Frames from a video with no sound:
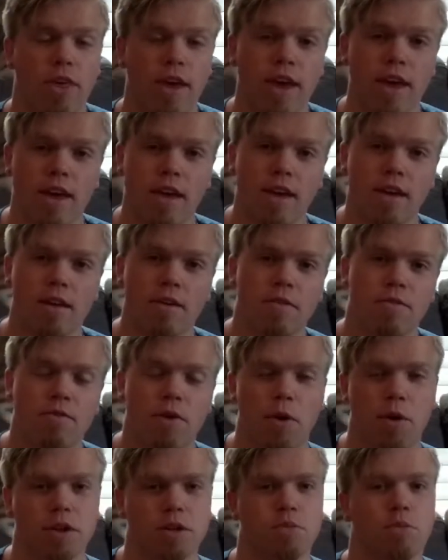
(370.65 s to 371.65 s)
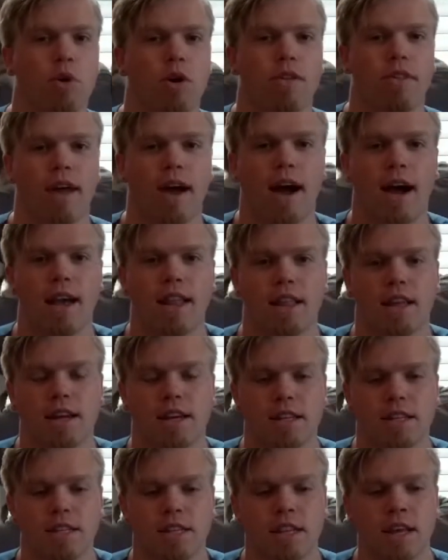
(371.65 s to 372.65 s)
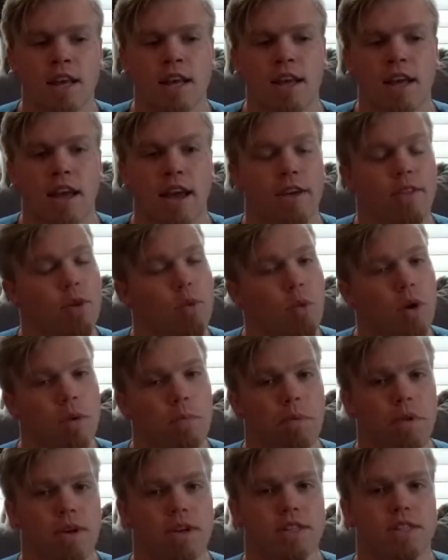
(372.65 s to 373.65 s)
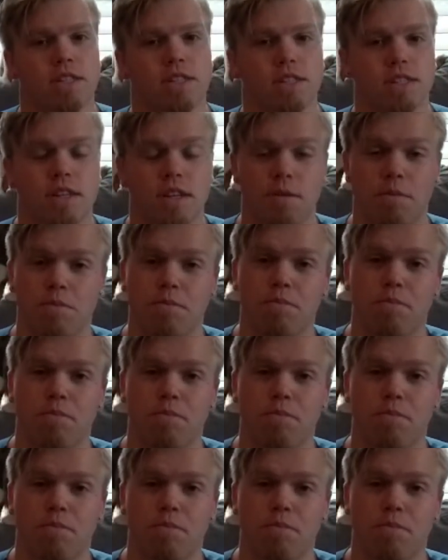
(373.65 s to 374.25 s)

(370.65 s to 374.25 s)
they focused more on the highlights, and the OnePlus did,